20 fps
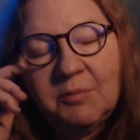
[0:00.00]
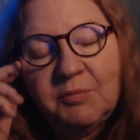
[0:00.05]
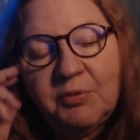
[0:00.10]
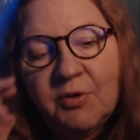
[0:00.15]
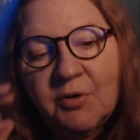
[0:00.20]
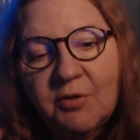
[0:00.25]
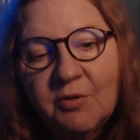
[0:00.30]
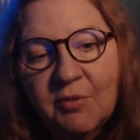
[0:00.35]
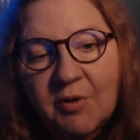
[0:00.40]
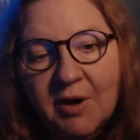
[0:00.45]

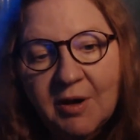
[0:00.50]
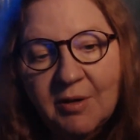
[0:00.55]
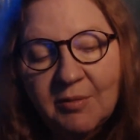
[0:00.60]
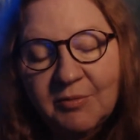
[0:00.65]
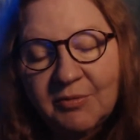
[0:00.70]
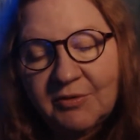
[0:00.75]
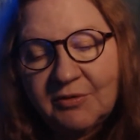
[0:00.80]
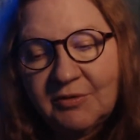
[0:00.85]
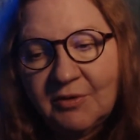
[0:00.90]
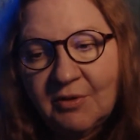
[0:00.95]

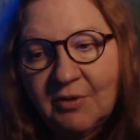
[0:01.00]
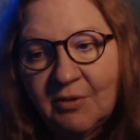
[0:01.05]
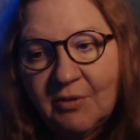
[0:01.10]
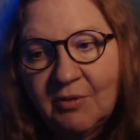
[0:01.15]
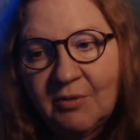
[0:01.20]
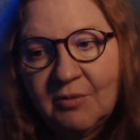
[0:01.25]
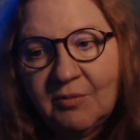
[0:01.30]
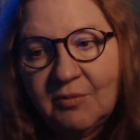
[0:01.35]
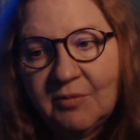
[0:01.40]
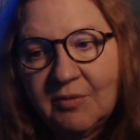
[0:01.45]
programs.
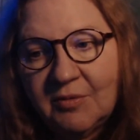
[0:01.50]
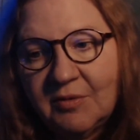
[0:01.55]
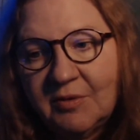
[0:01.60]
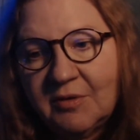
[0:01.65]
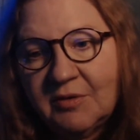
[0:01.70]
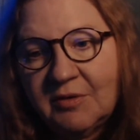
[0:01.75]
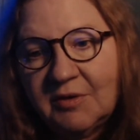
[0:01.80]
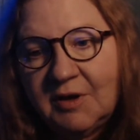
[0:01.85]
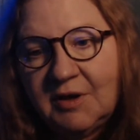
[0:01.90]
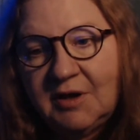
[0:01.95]
So
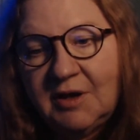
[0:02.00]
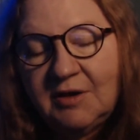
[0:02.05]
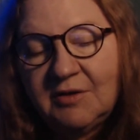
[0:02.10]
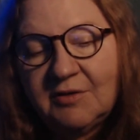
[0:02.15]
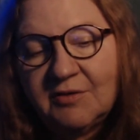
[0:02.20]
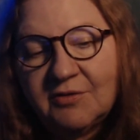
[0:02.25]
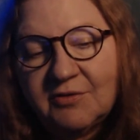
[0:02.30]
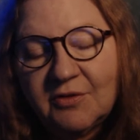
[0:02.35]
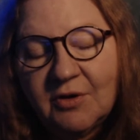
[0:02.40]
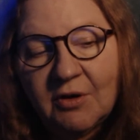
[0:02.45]
they need
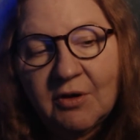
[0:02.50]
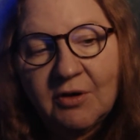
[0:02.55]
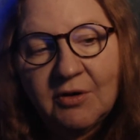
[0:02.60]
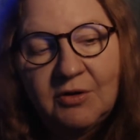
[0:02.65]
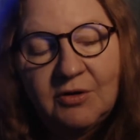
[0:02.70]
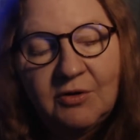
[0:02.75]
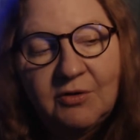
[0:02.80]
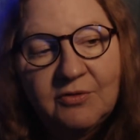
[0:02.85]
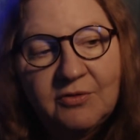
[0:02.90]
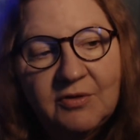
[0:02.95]
to start
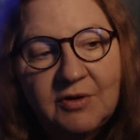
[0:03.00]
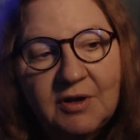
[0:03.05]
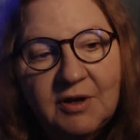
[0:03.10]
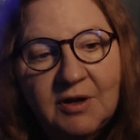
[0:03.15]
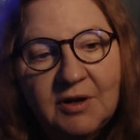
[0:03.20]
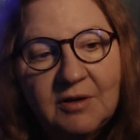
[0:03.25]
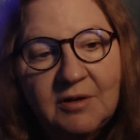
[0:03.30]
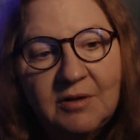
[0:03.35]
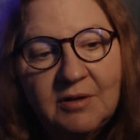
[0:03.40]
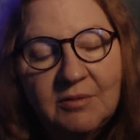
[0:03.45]

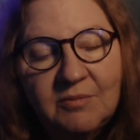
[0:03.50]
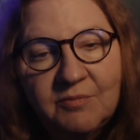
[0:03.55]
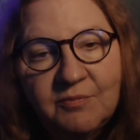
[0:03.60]
using